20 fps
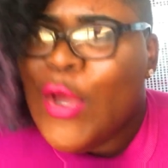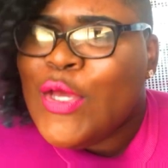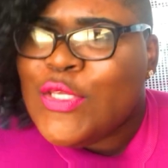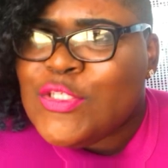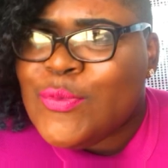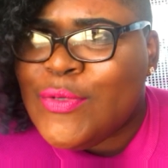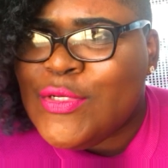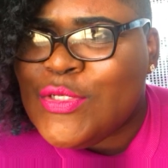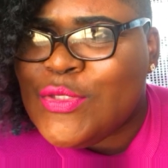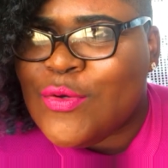
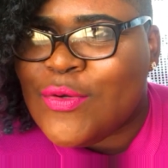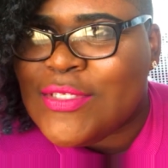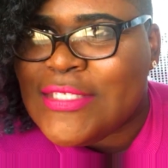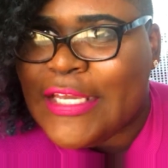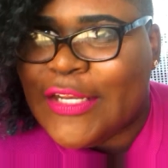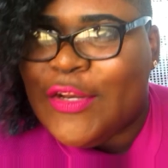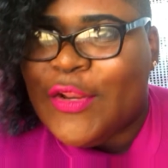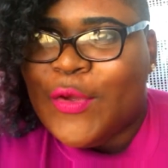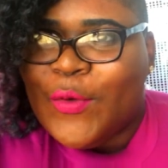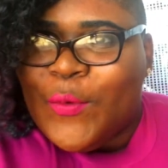so we just gonna
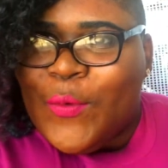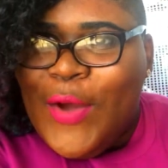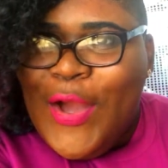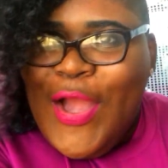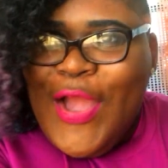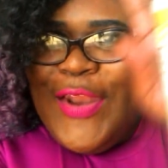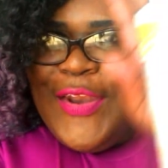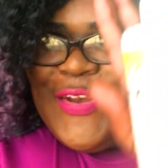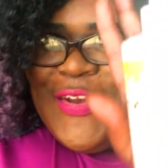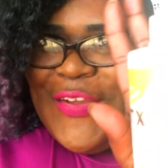say new
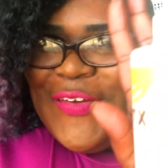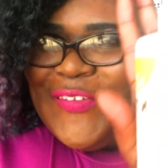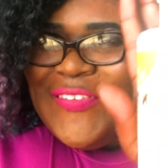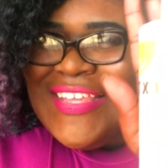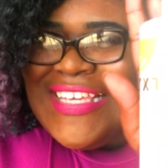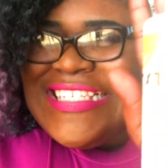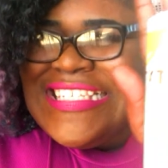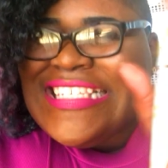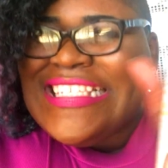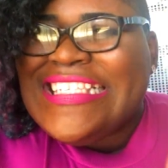new
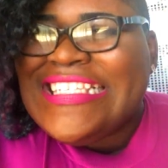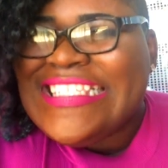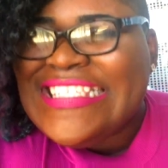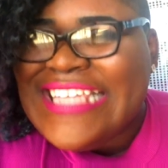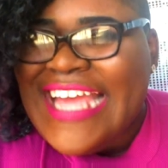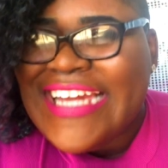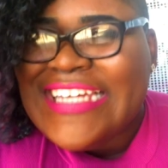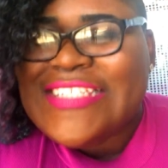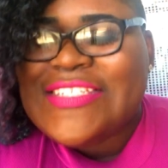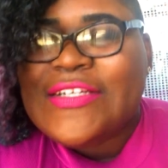this is the
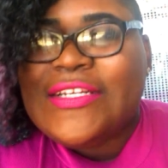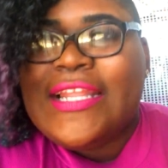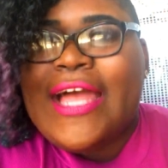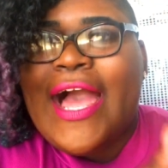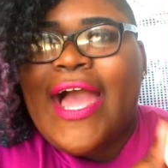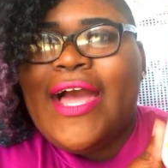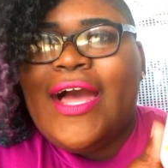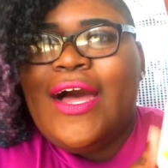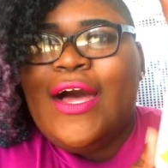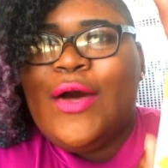texture
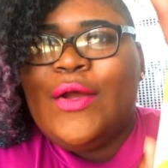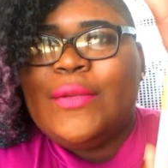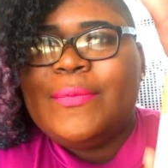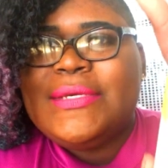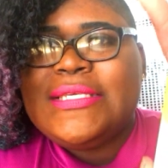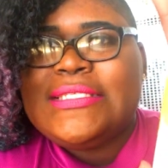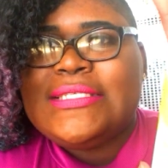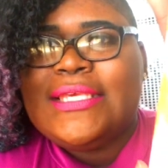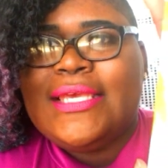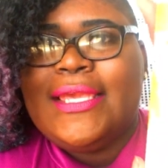line uh oh let
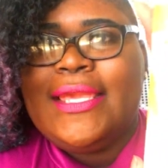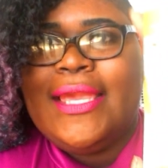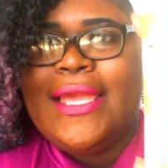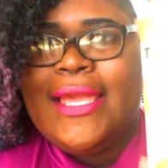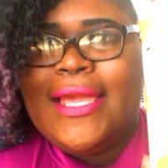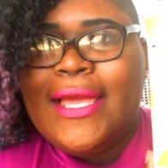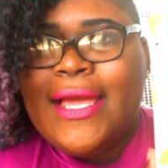me see